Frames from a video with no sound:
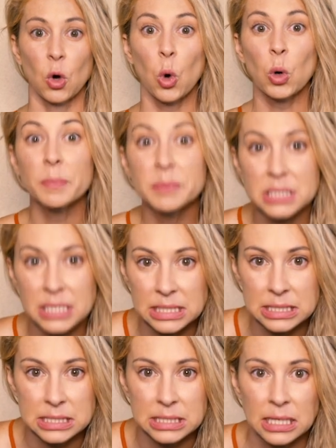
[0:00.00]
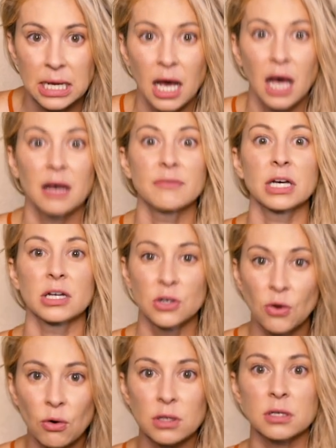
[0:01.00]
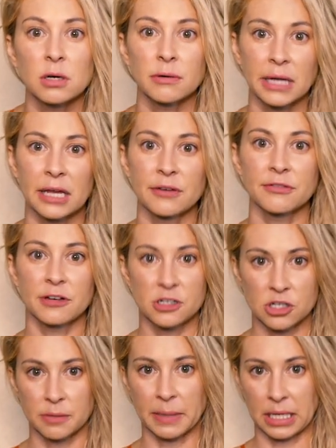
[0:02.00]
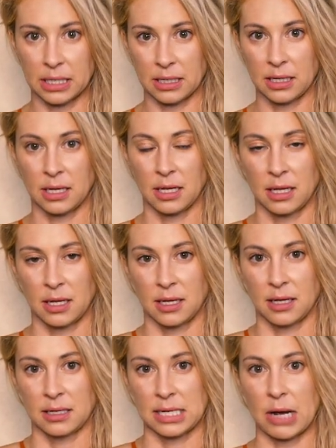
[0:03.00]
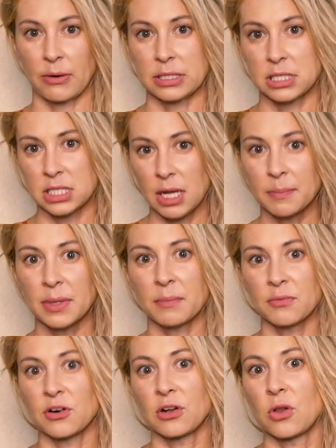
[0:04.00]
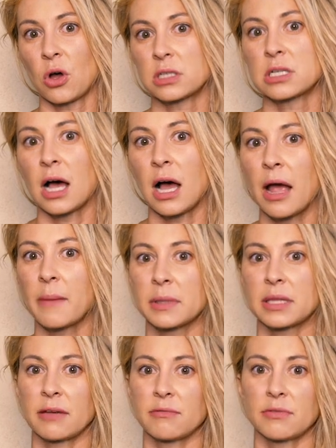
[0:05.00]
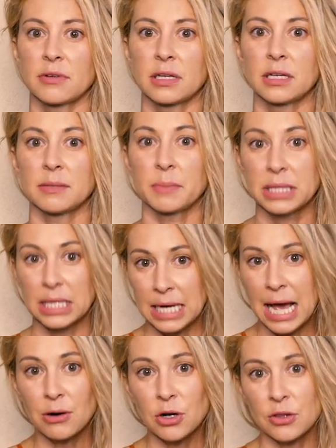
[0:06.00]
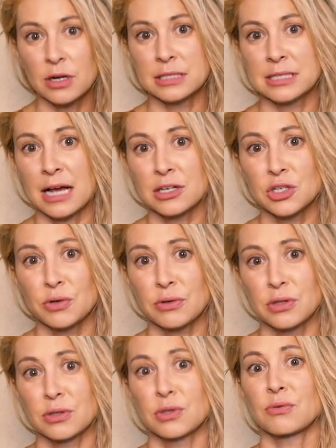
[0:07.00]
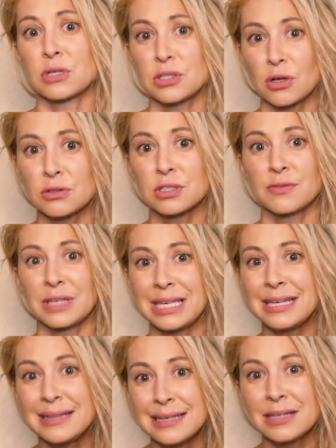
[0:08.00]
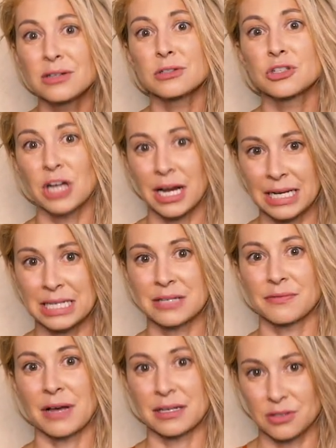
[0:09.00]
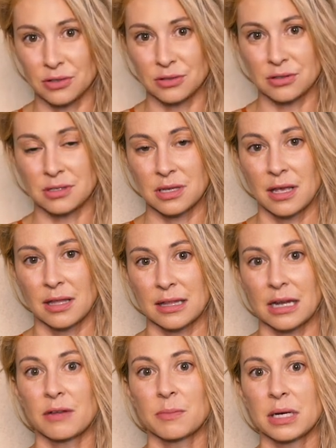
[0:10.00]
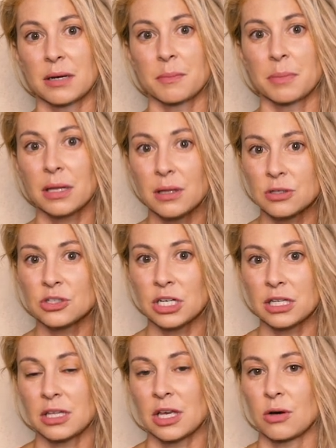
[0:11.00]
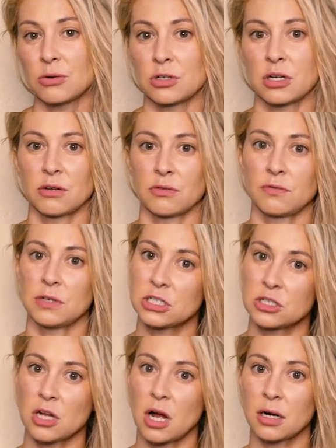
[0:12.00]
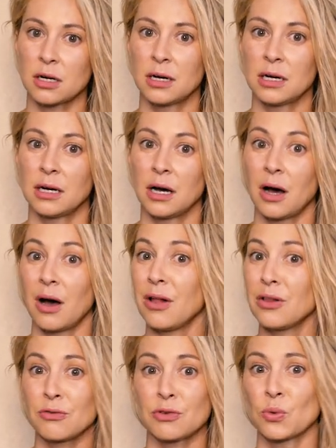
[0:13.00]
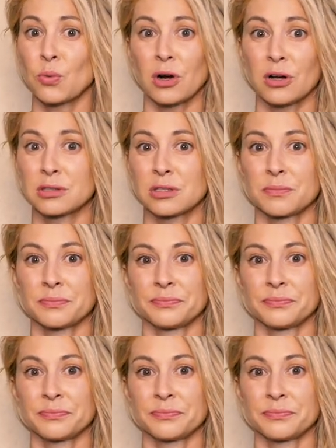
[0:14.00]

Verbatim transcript: corpses of North Korean fishermen. Now, it stumped them for a long time, but they've but they now know that it's actually the result of illegal Chinese vessels that have been pillaging the ocean of fish stock all over the world.